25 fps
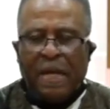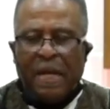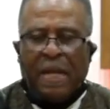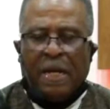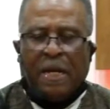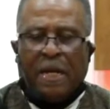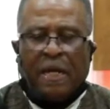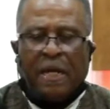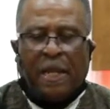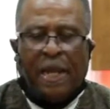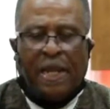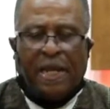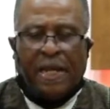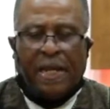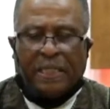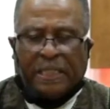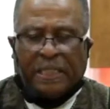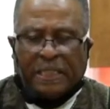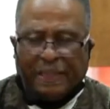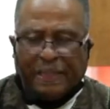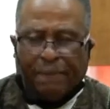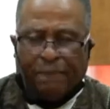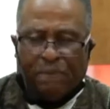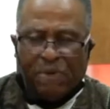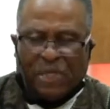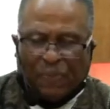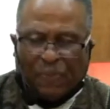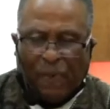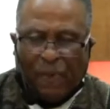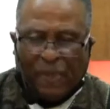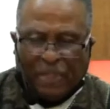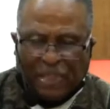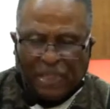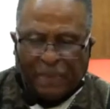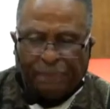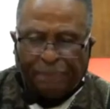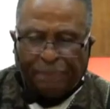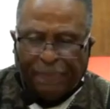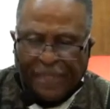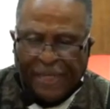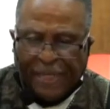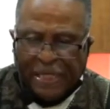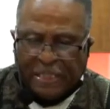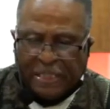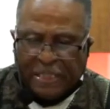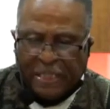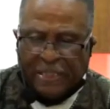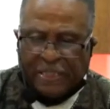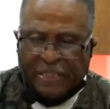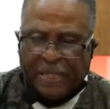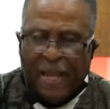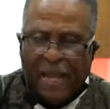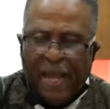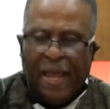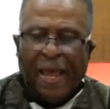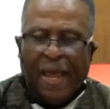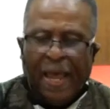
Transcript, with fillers: leadership responsibilities,